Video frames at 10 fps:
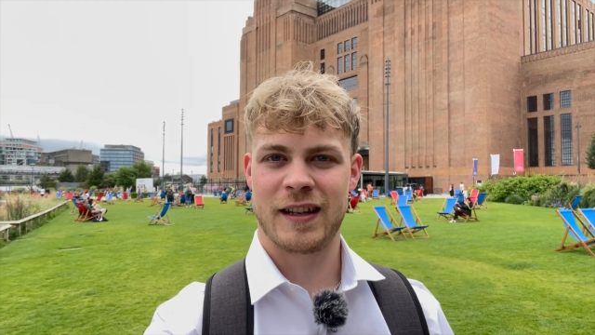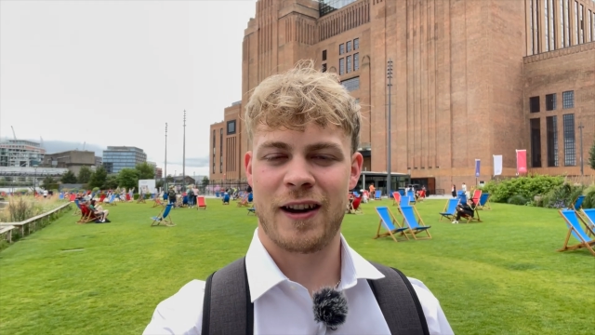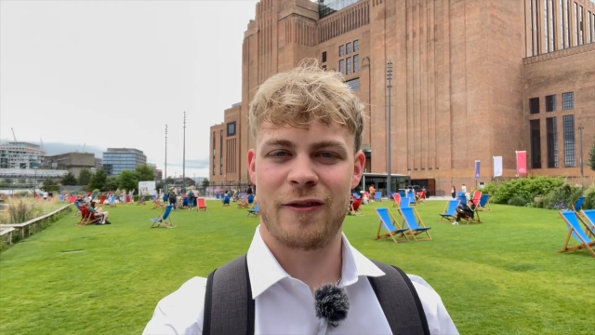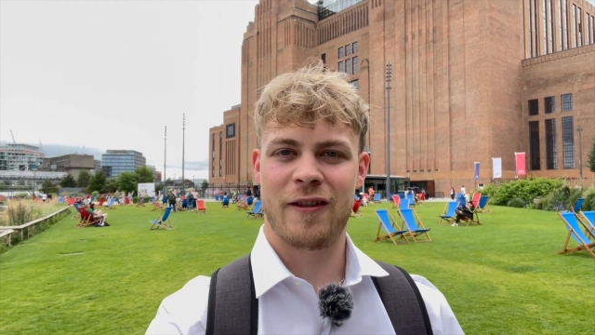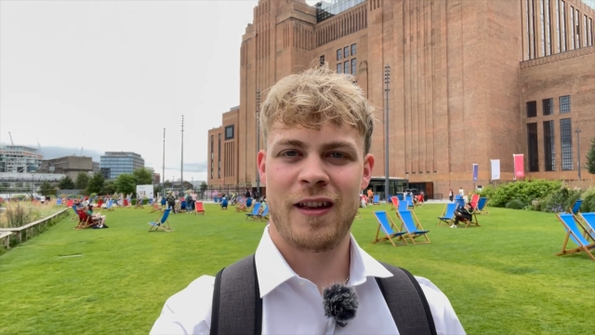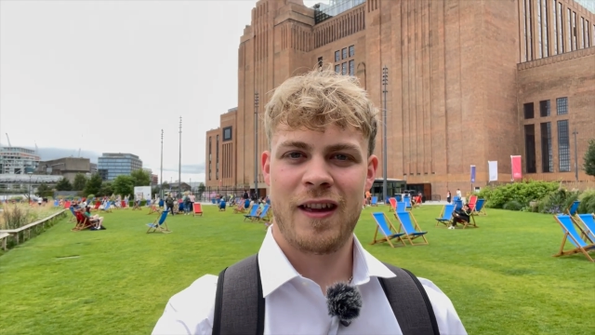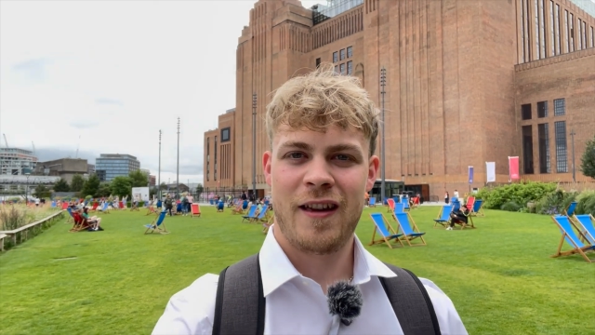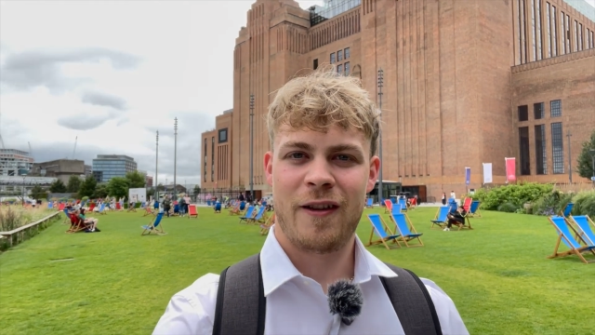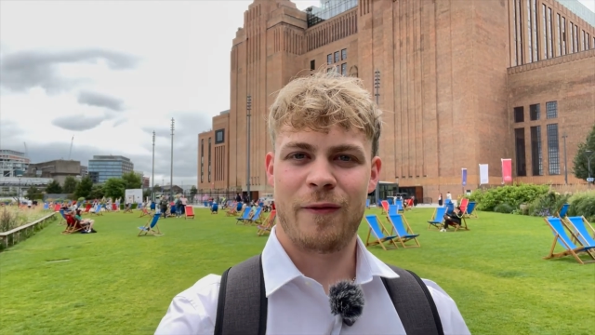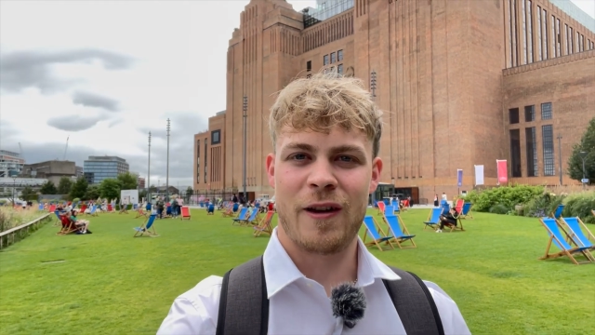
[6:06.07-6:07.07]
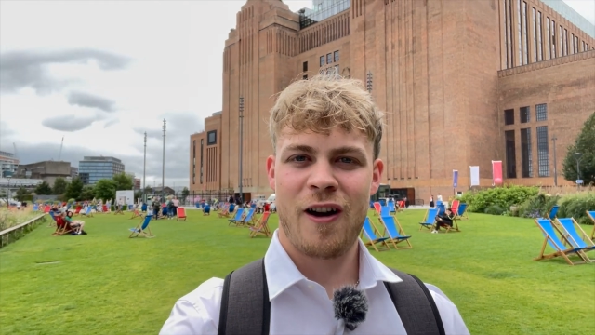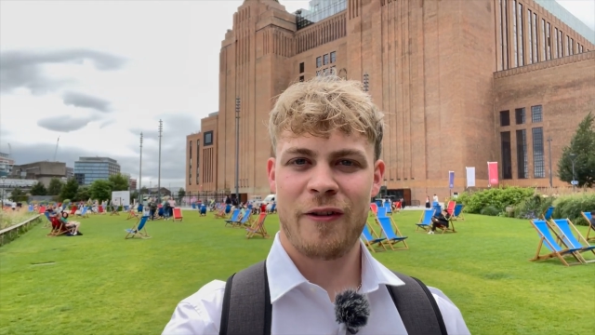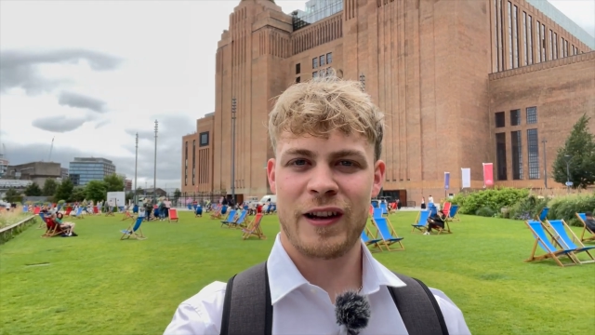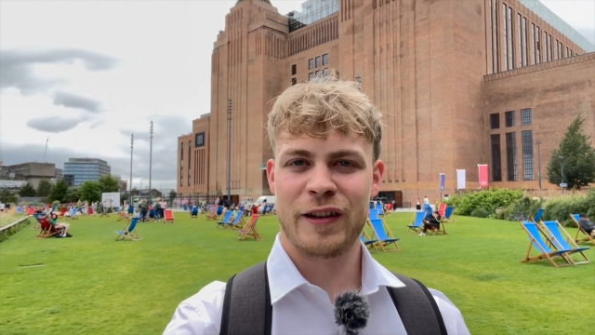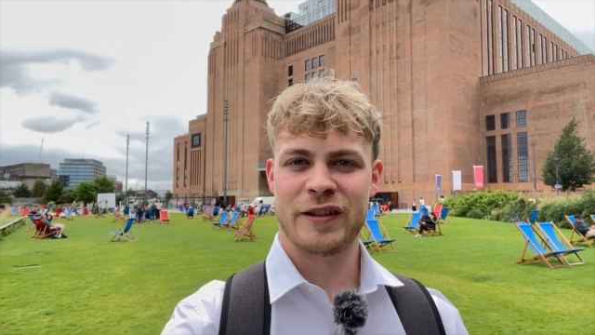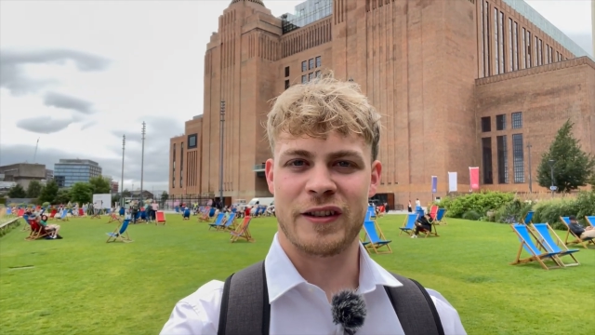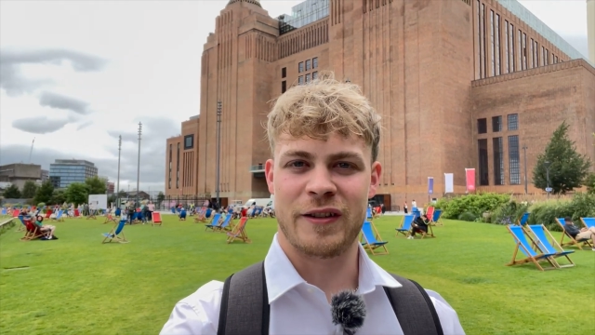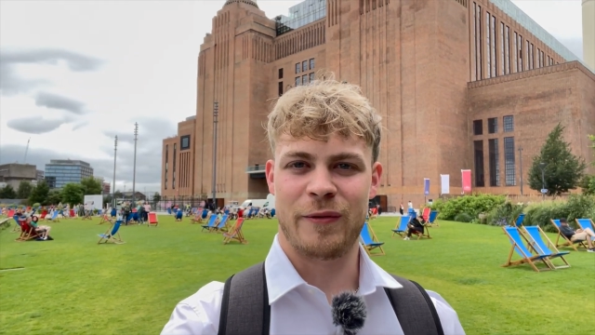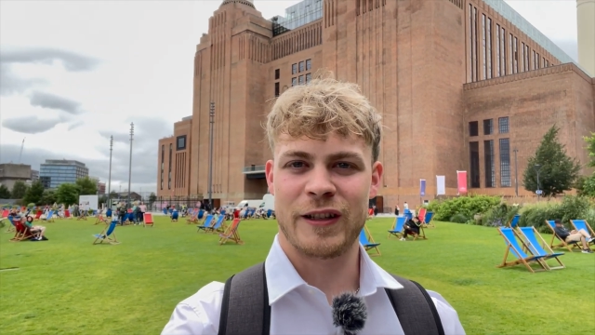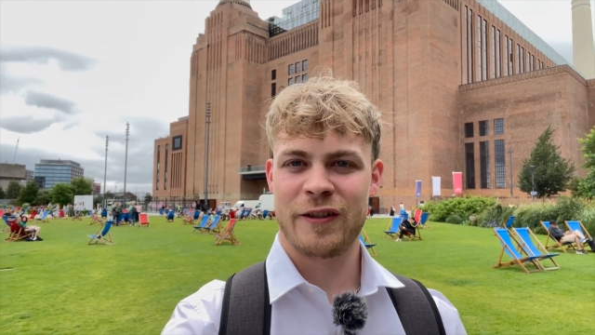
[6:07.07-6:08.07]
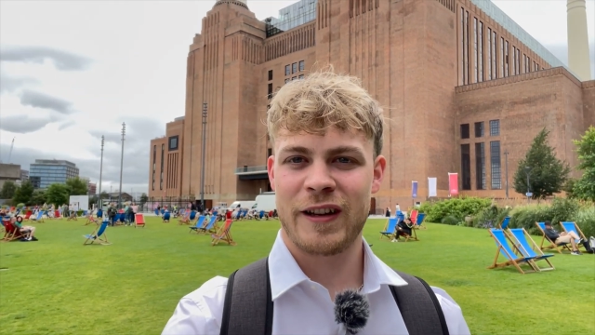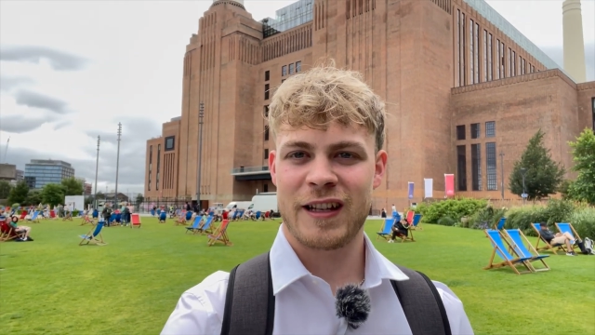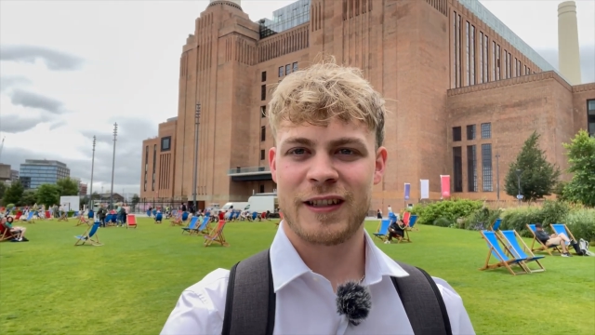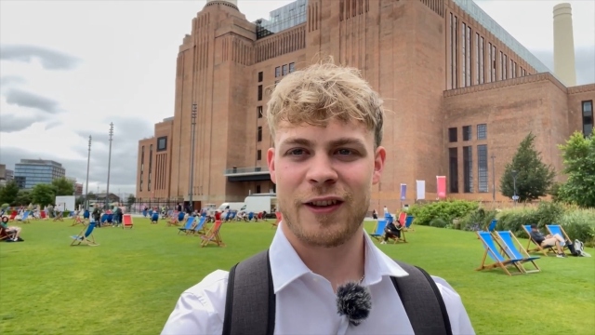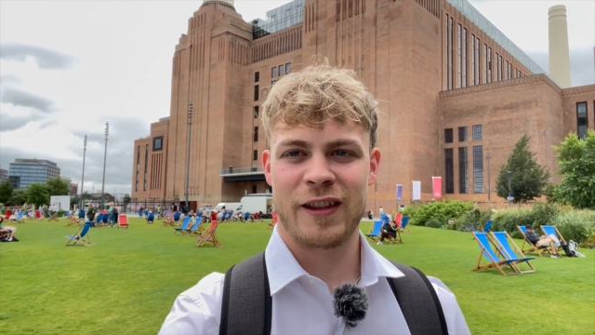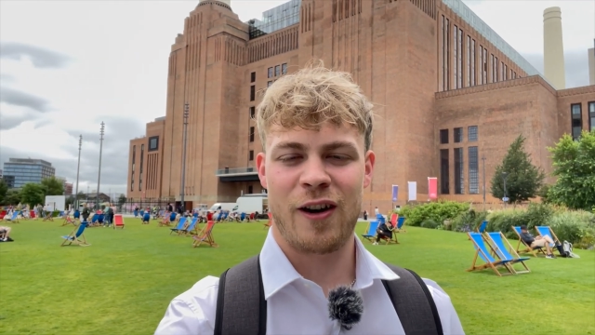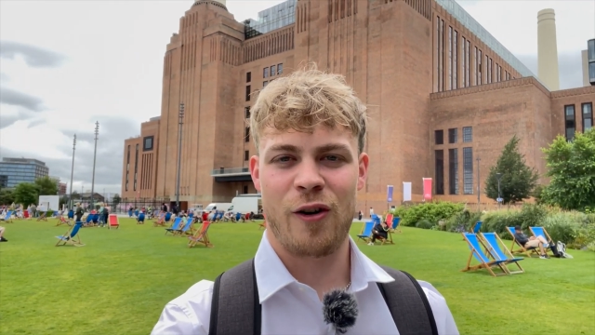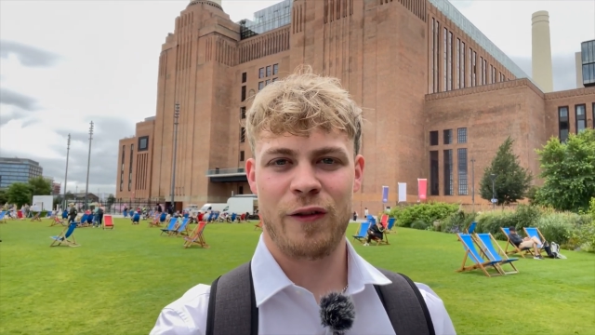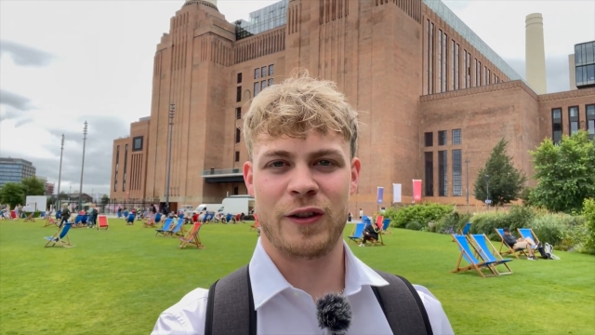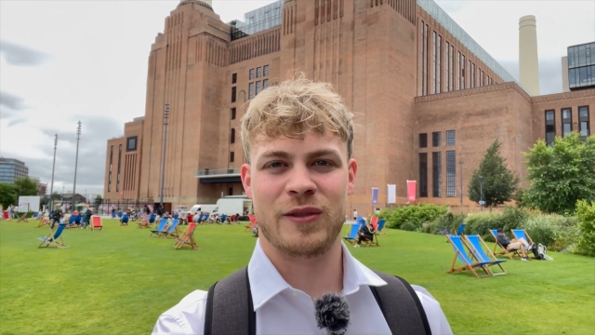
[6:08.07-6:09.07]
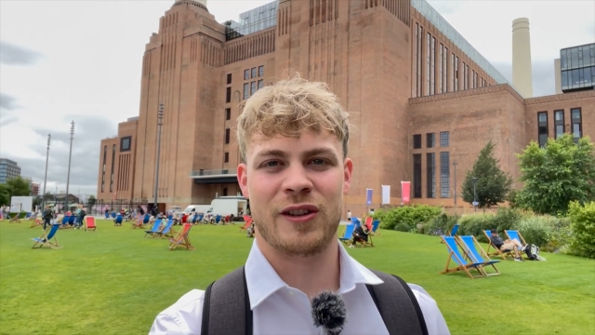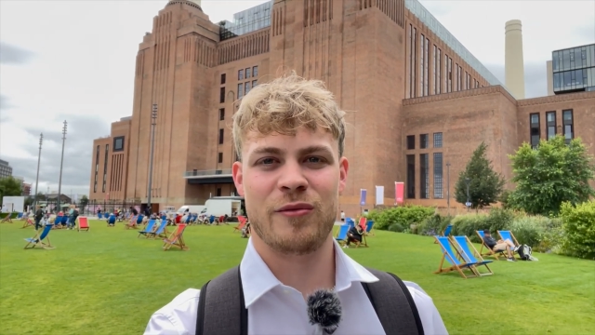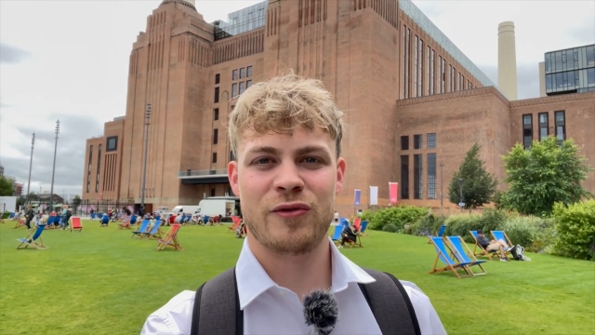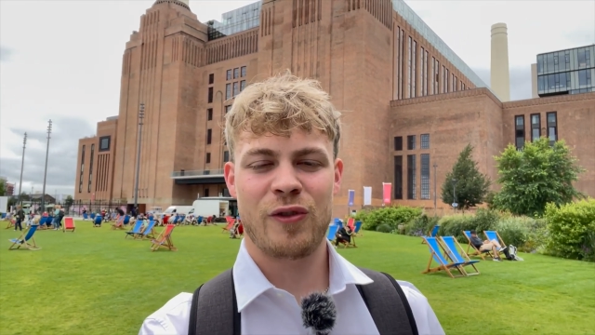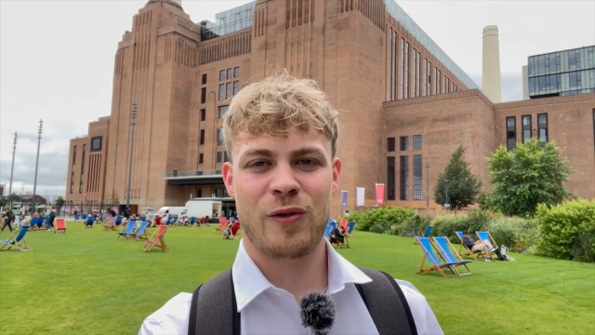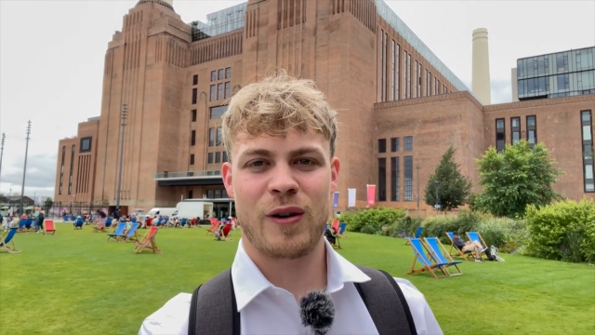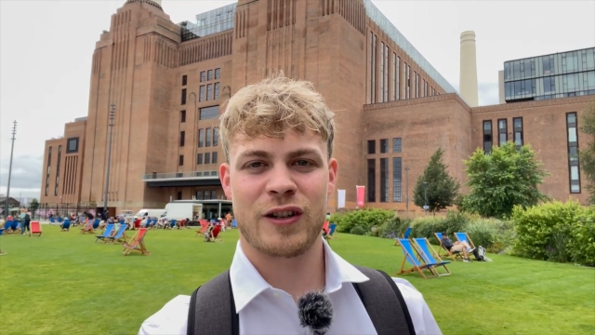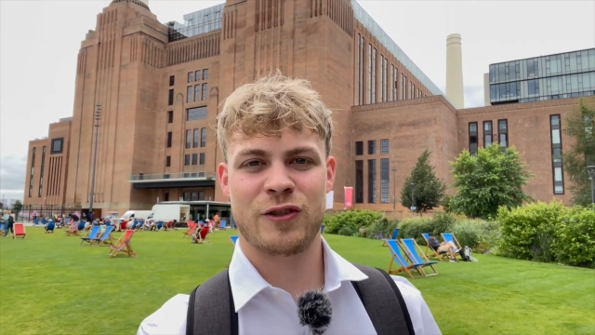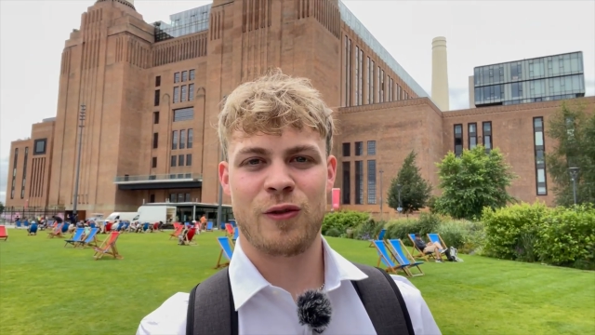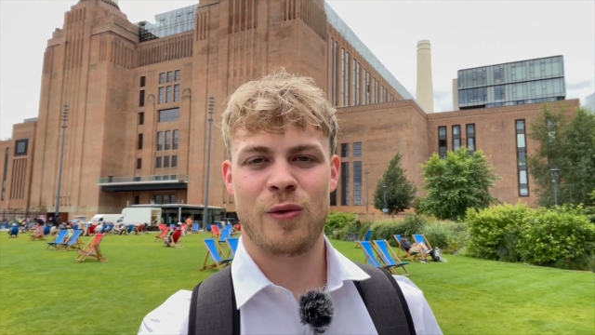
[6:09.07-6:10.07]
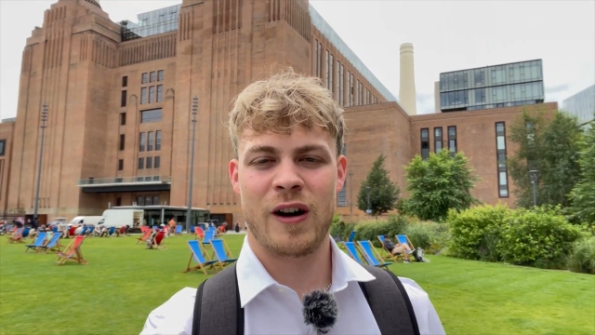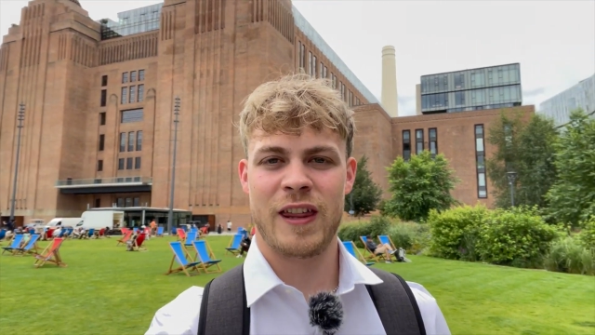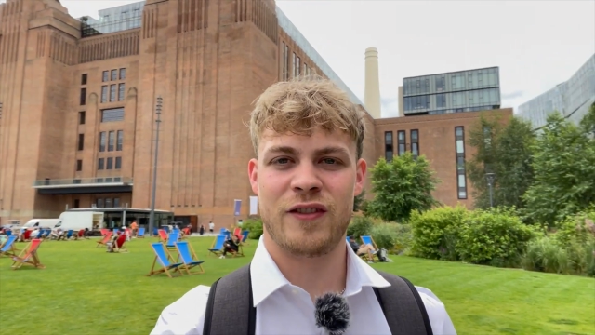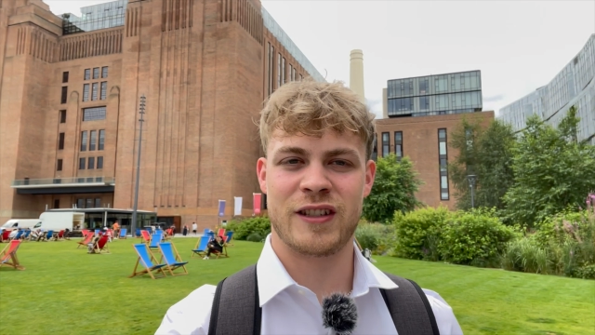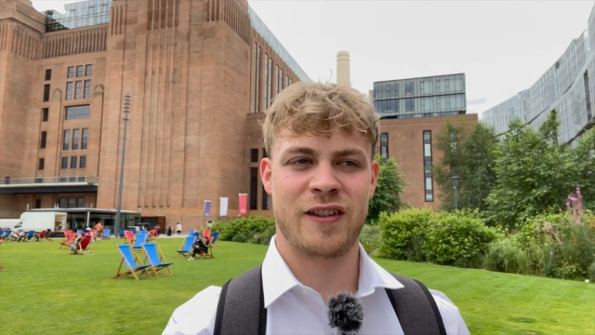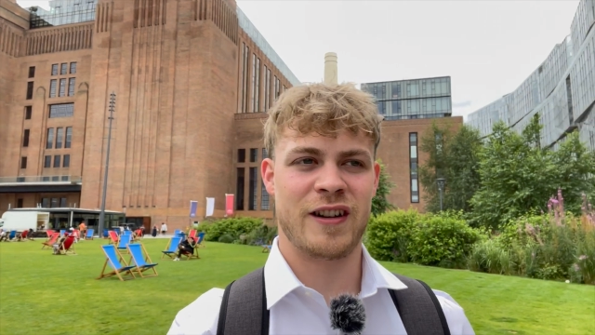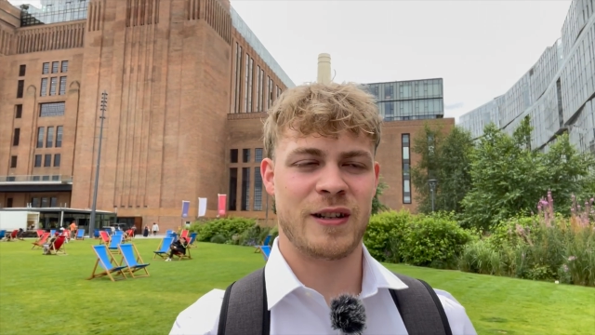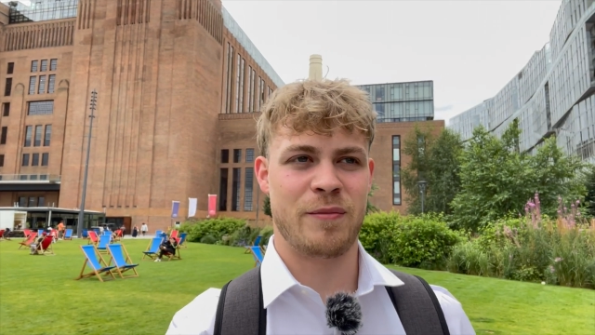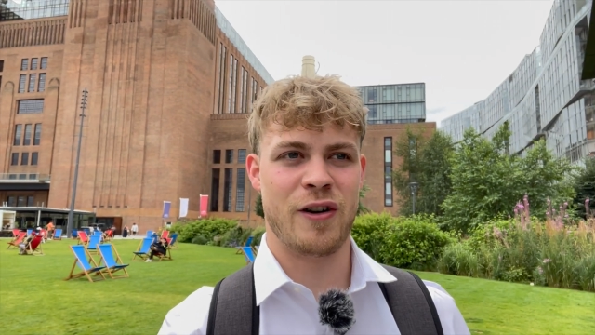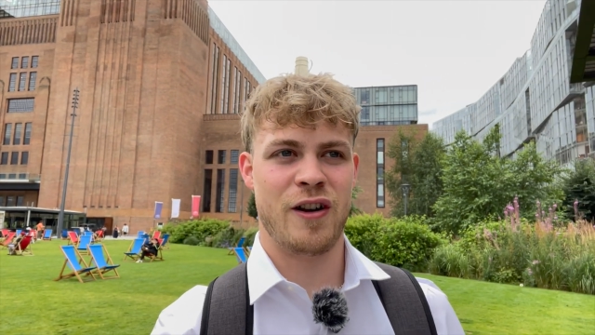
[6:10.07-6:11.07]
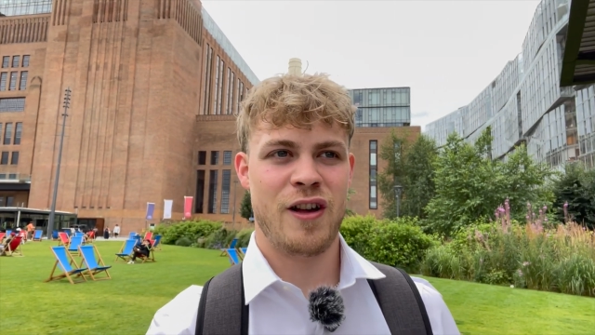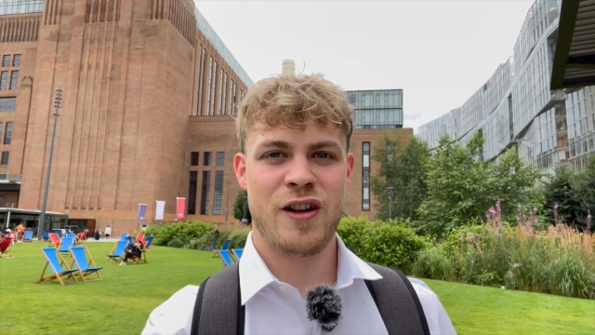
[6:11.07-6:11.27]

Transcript: Now, we are in London, we don't get sun that often, so I'm not quite sure why they've decided to put